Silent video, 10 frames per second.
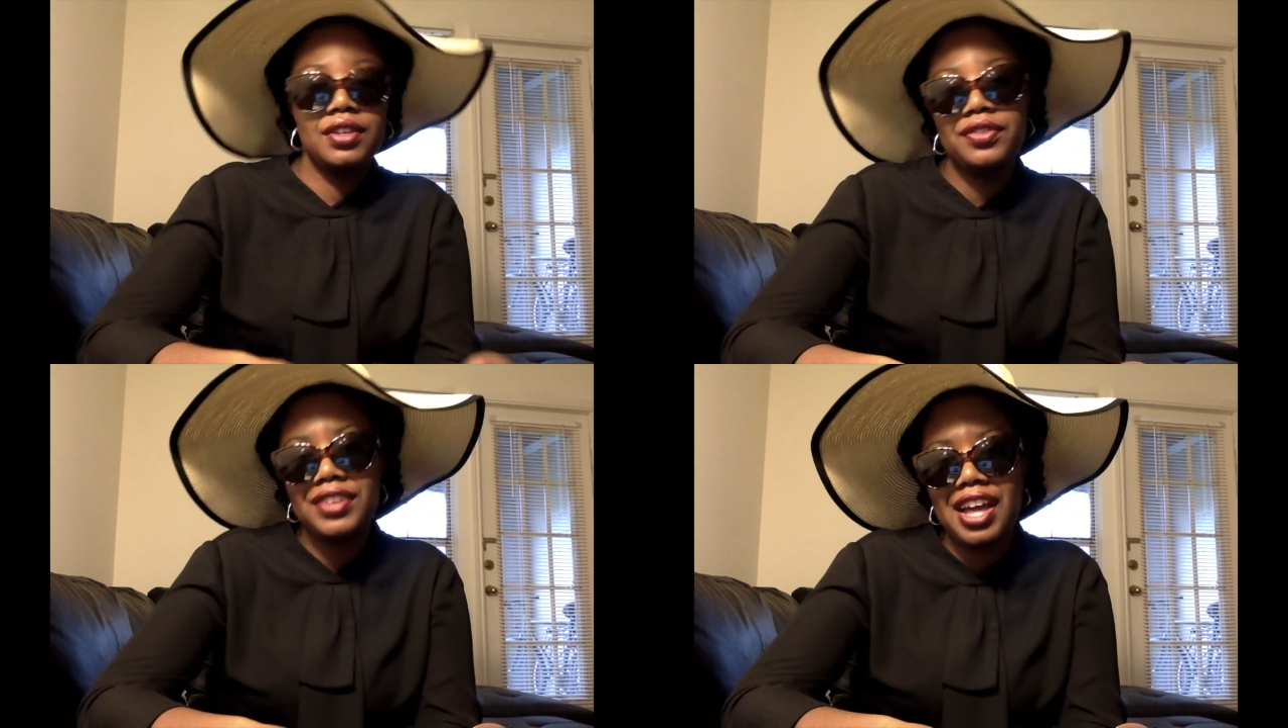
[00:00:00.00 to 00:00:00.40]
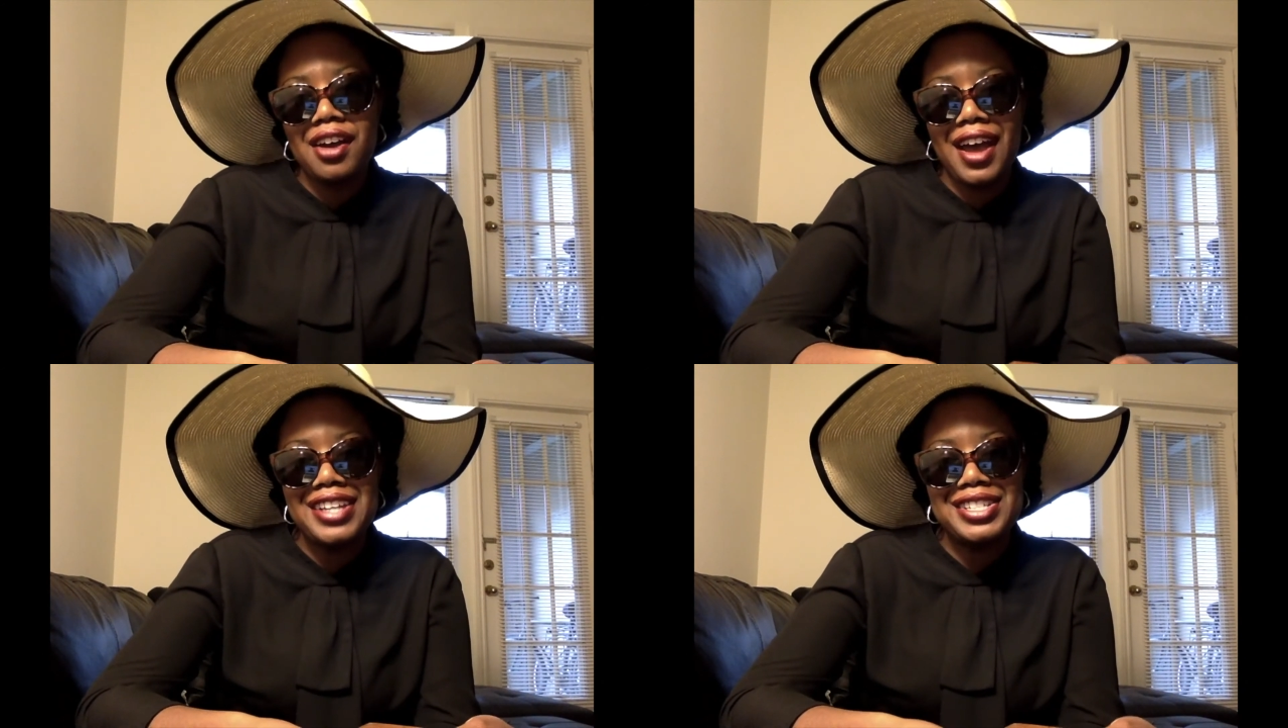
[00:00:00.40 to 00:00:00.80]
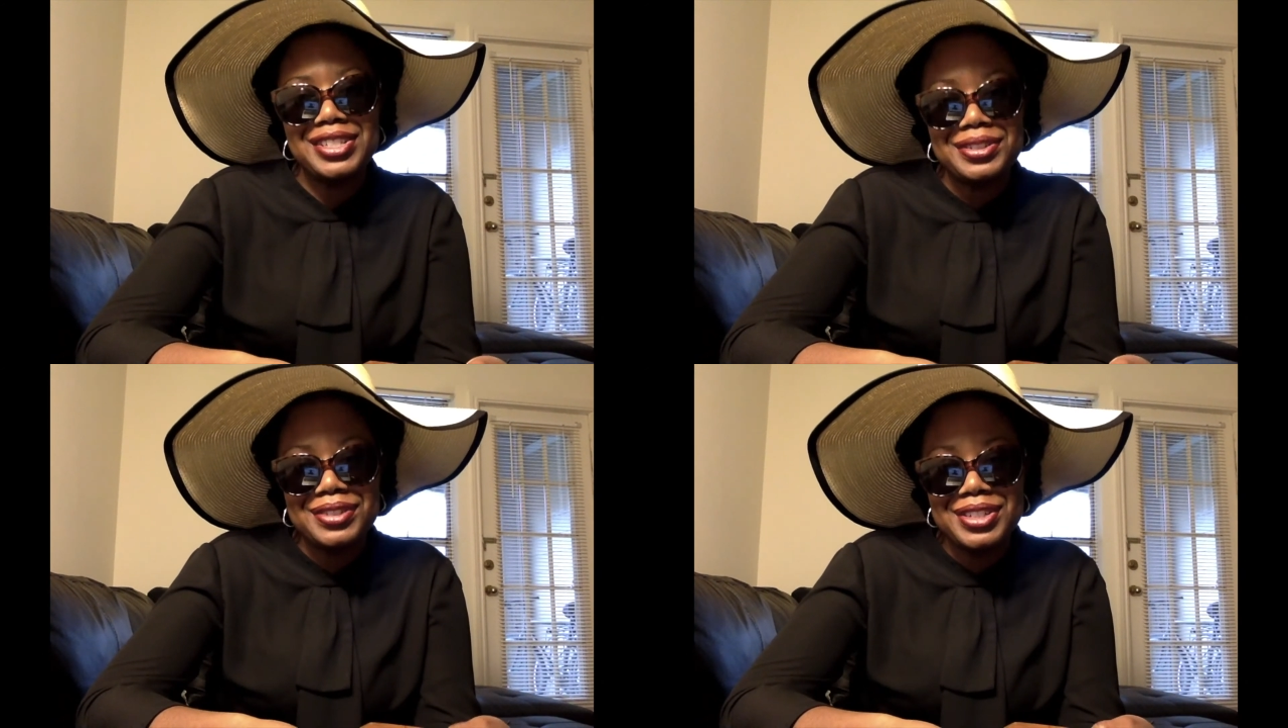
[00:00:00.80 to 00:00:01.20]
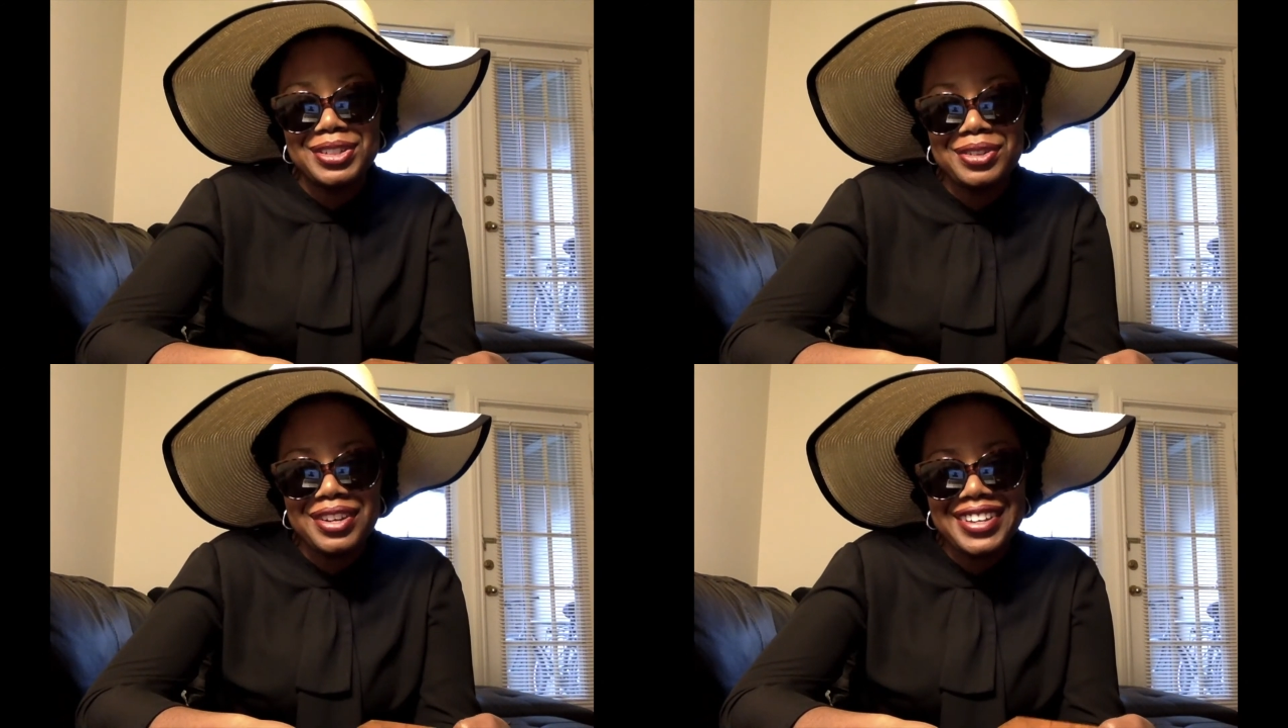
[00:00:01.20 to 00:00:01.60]
for now, I do
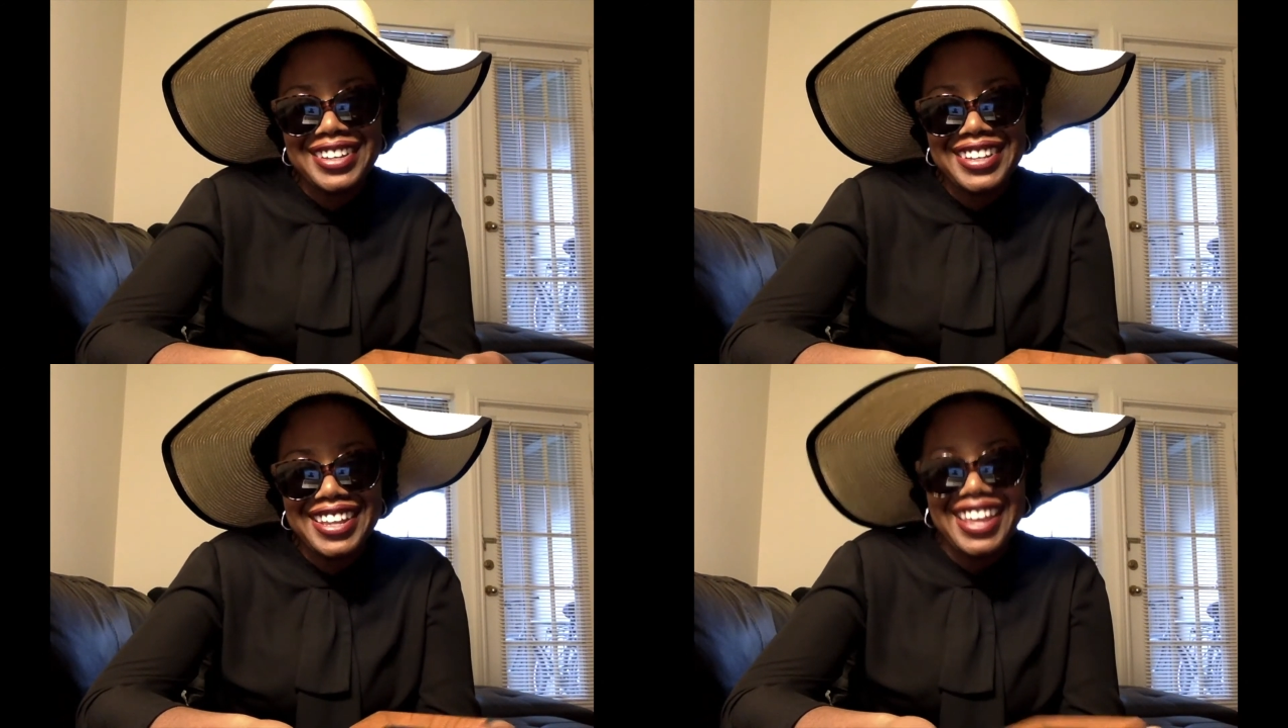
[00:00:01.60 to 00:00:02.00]
enjoy it,